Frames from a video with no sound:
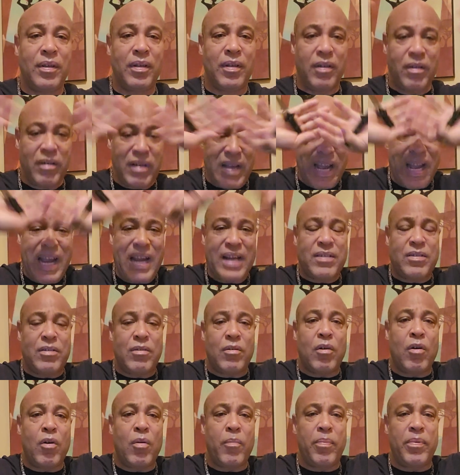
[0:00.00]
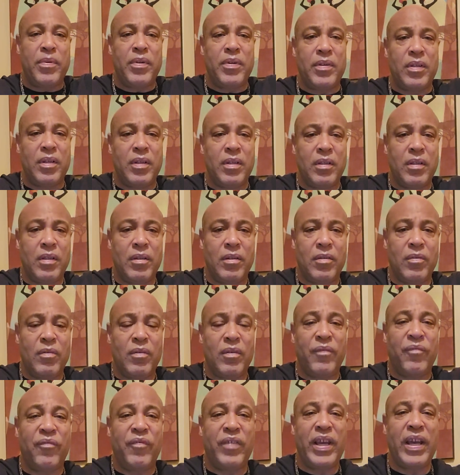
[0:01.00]
Your eyes are open through
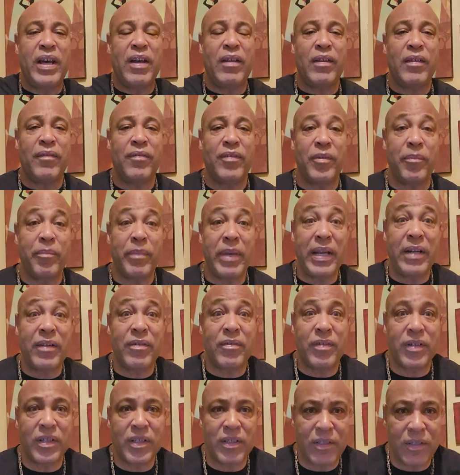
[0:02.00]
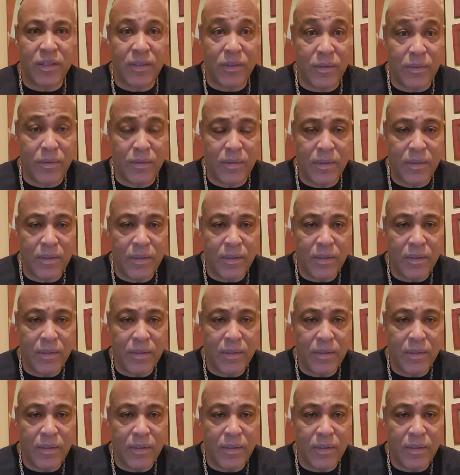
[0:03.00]
the veil of the Matrix, dude.